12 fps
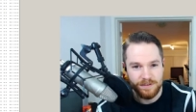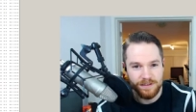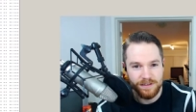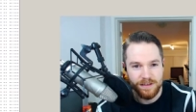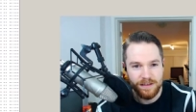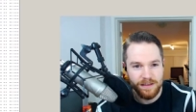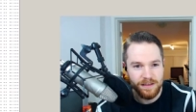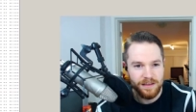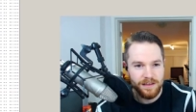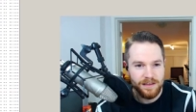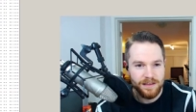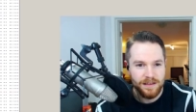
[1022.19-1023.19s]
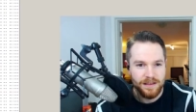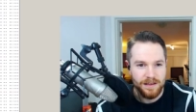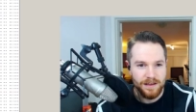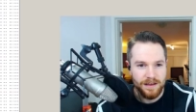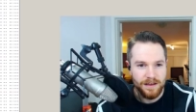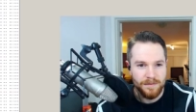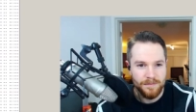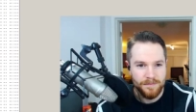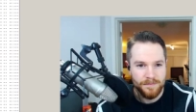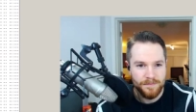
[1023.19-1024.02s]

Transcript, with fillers: to um